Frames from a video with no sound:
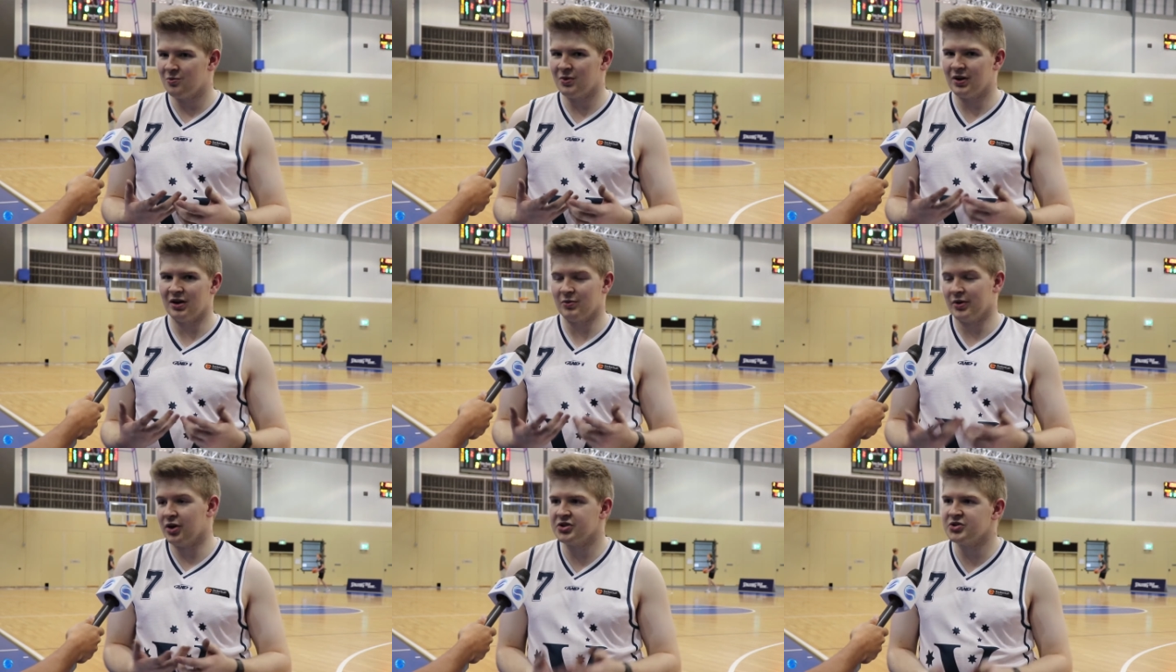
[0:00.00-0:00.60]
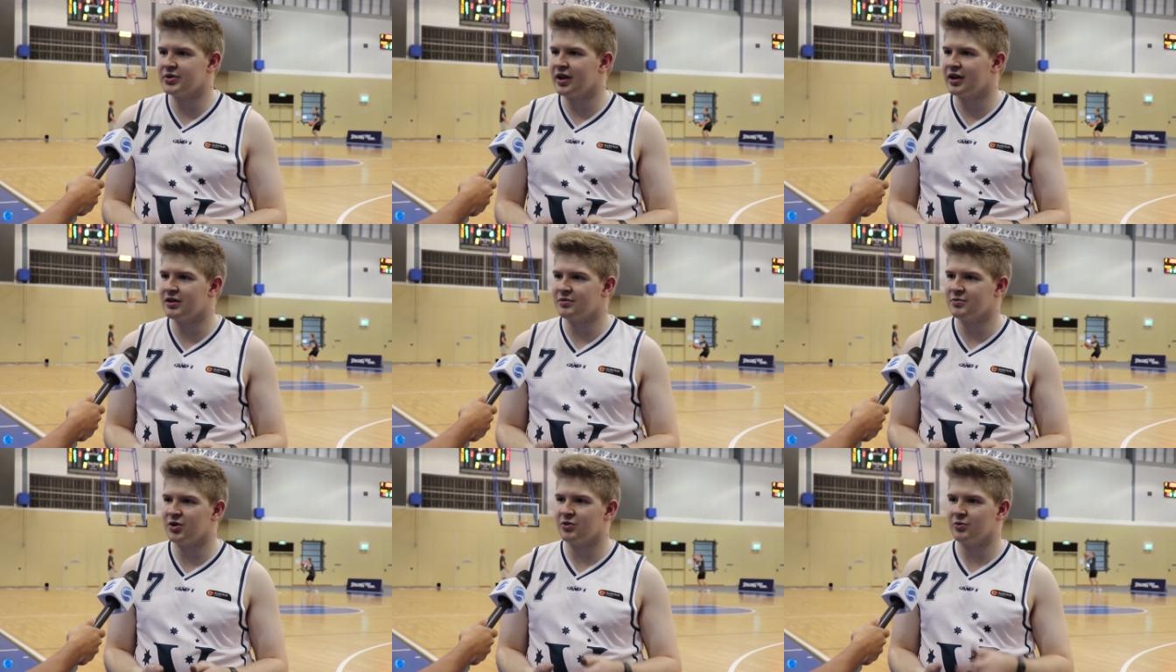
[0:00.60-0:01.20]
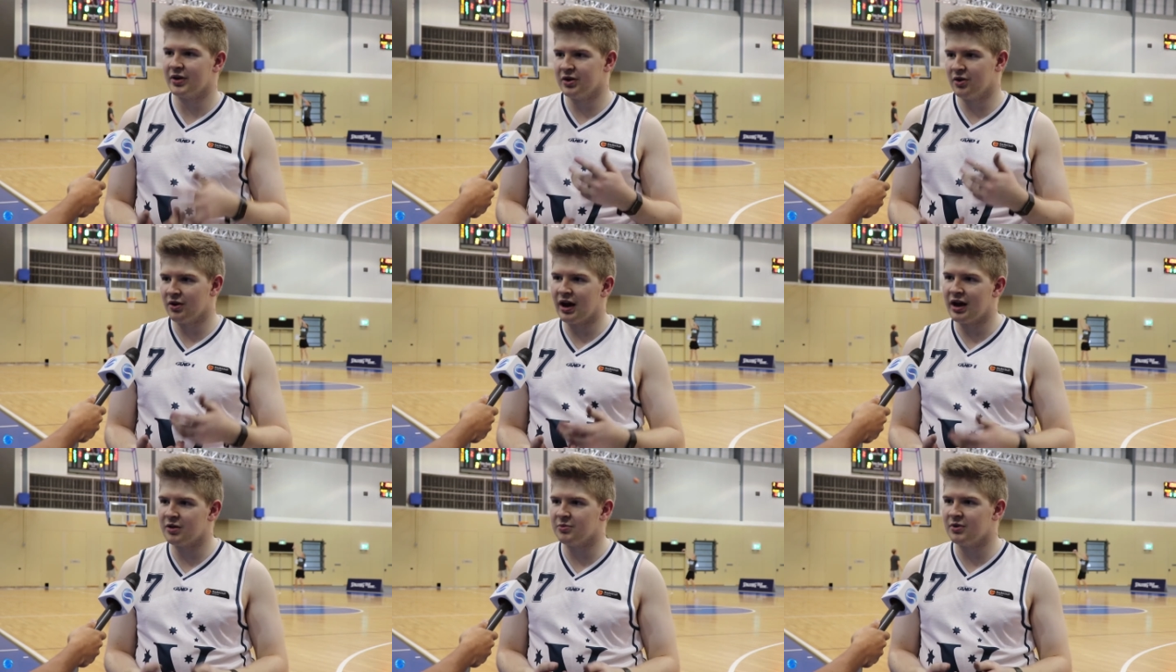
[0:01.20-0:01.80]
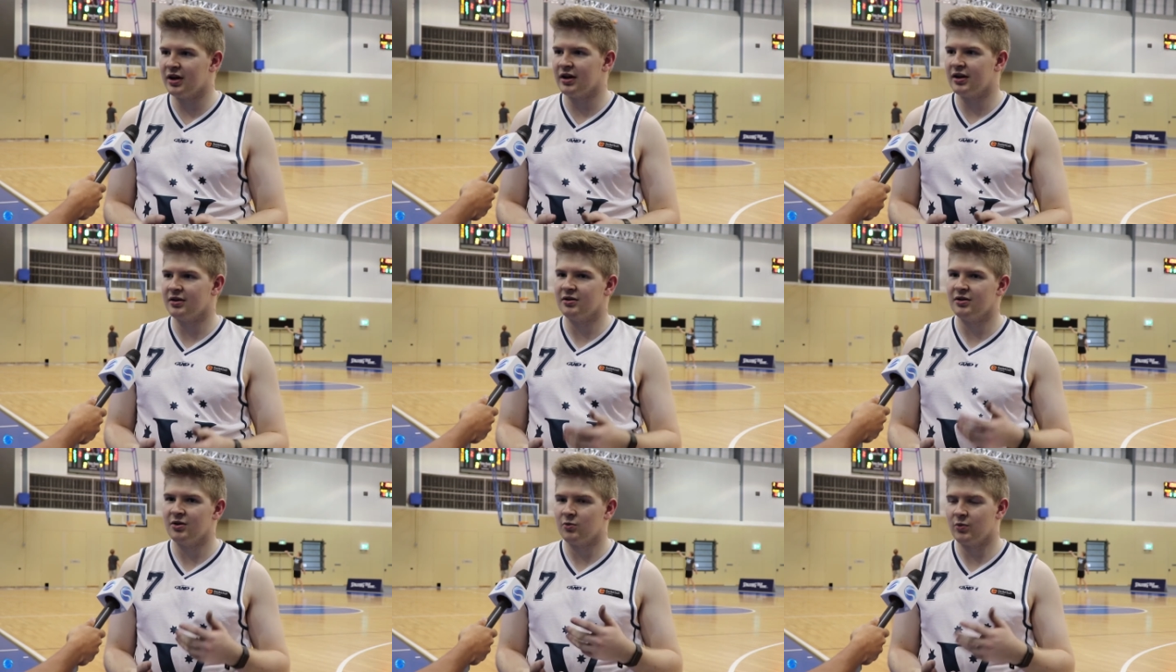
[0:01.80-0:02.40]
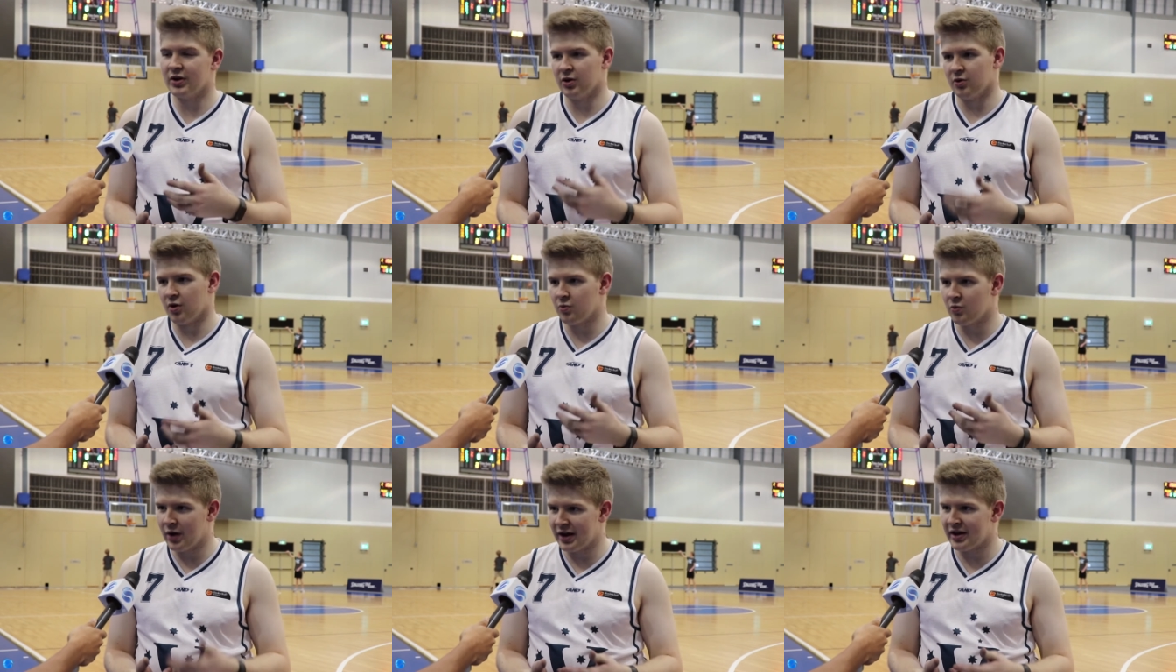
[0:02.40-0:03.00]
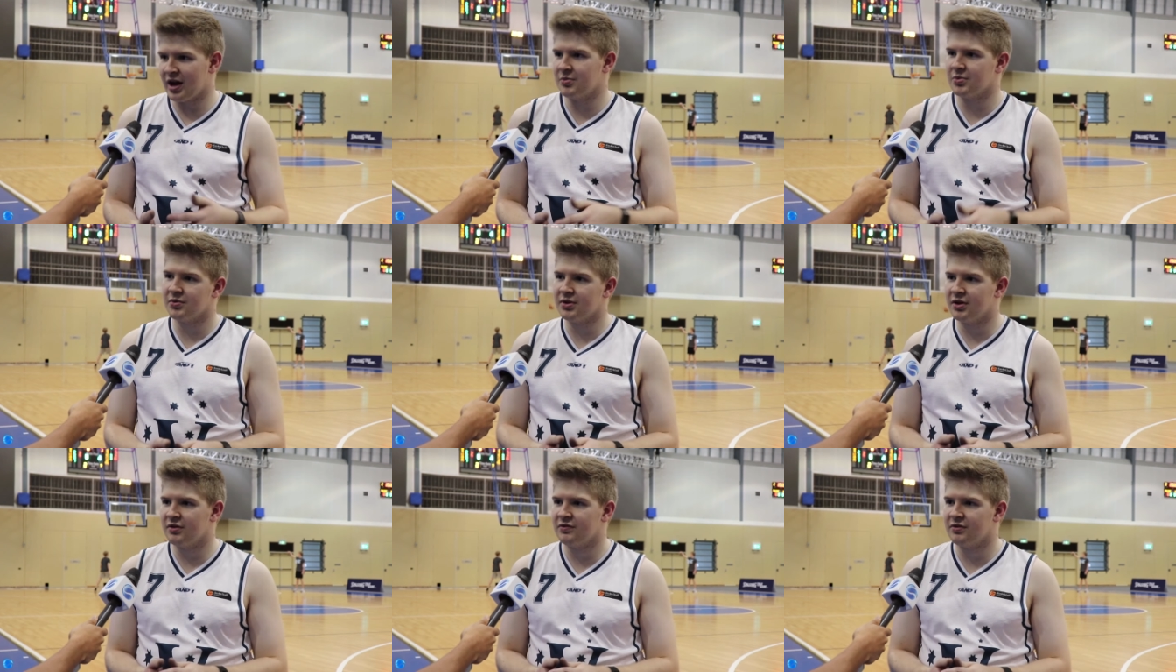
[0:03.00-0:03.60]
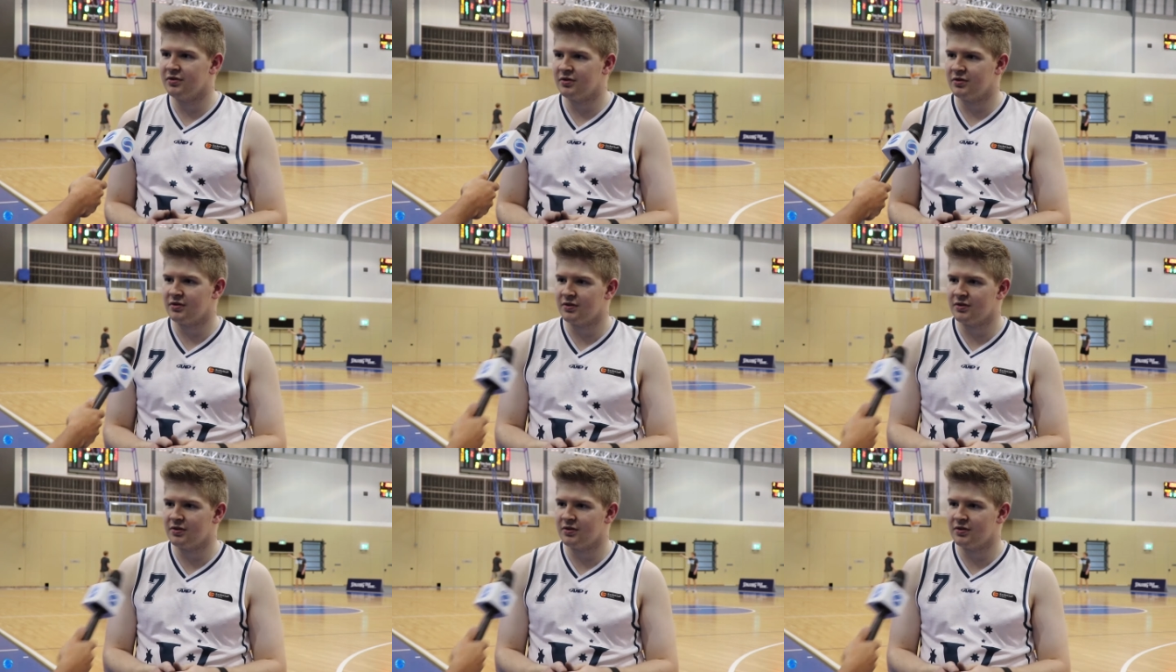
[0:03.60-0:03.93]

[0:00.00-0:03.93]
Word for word: Where we're not doing that anymore, we know how to play, we know what we're capable of